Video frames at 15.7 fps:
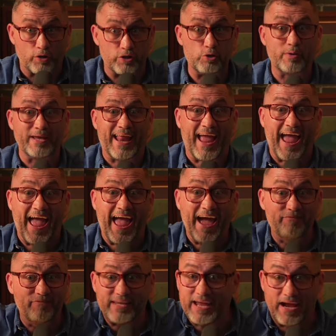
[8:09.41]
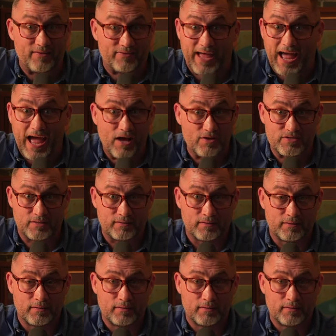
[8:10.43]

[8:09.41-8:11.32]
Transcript: You can have the 8,000.